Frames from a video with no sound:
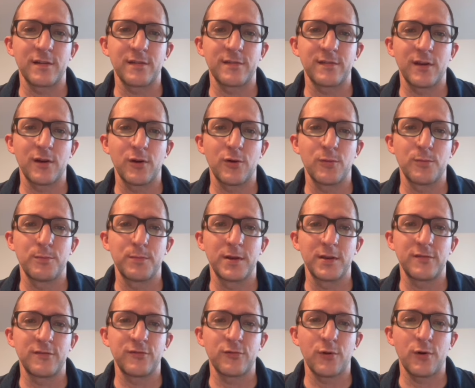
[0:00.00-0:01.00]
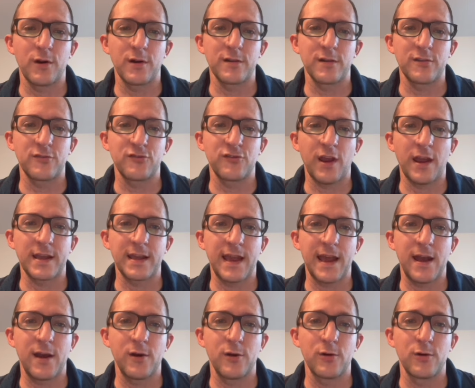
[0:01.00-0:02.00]
So be sure to check
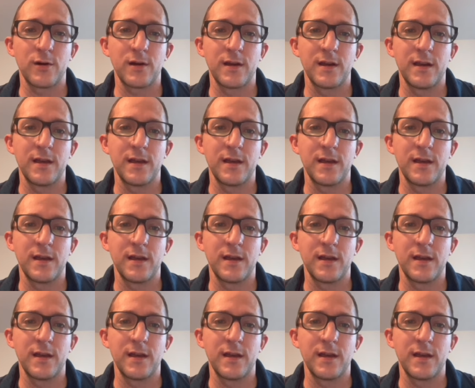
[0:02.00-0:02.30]
out